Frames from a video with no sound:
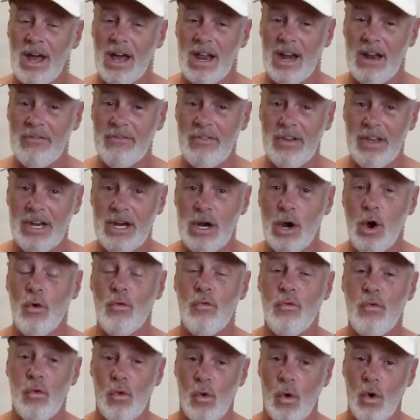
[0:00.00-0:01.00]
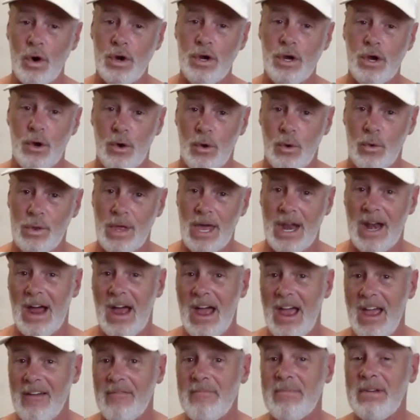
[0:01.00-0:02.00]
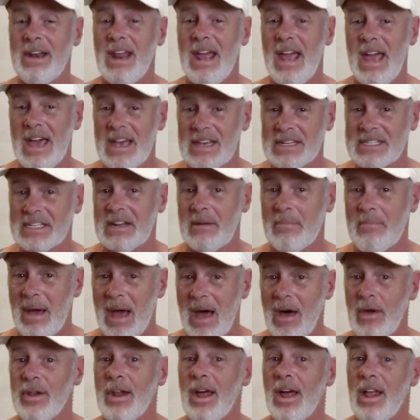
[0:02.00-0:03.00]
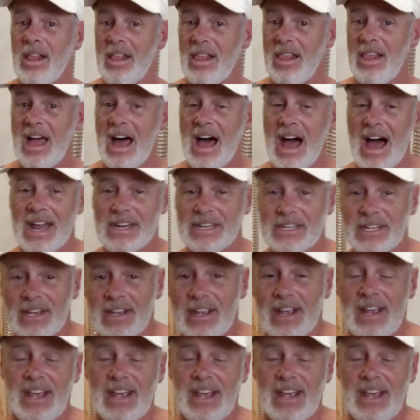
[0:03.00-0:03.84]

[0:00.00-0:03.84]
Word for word: on a video for you that I have been asked about a lot.